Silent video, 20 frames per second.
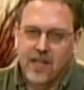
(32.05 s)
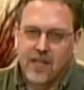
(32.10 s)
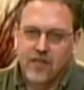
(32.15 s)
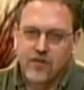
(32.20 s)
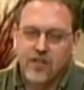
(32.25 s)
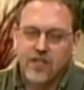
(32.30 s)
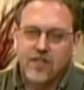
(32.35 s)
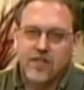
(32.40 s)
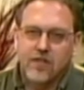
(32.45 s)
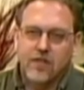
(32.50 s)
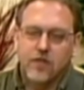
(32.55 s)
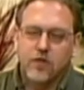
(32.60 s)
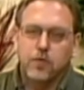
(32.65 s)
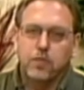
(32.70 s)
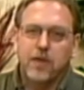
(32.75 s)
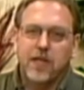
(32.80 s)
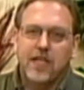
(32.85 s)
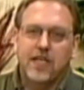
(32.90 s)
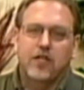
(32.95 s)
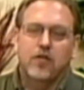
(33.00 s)
Jesus is
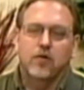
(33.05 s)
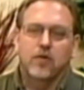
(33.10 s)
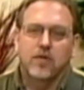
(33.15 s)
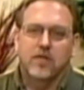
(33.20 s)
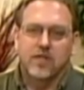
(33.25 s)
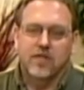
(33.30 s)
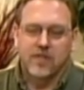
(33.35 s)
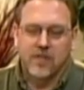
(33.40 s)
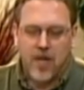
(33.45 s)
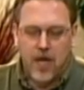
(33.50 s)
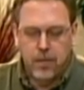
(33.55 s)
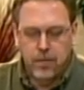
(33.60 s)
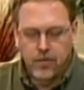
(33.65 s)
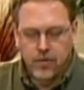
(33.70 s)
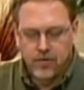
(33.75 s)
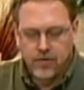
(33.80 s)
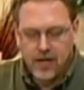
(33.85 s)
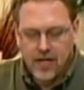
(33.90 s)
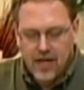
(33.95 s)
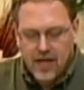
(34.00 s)
speaking to his
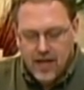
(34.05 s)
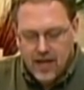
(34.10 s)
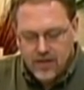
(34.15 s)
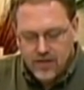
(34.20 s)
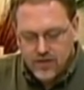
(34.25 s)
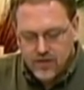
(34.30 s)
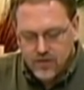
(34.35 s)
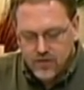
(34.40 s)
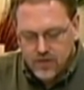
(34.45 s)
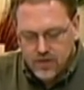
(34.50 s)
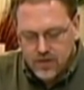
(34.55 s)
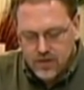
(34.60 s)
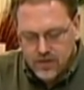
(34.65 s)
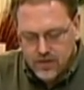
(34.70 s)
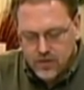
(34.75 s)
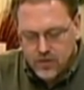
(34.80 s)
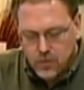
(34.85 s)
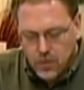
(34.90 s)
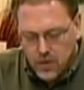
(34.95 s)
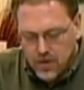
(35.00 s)
disciples, and this
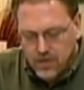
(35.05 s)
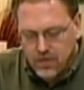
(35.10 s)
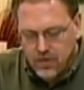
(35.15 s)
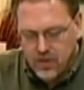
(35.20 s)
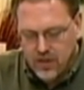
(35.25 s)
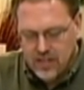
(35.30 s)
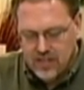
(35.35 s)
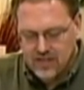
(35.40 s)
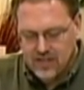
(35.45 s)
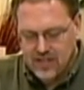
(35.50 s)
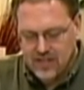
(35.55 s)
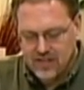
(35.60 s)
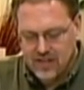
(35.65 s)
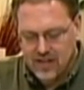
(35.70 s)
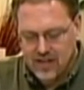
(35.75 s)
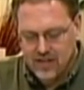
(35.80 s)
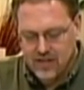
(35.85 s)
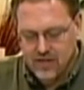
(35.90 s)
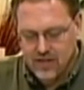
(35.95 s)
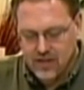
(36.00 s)
is one of the things he says.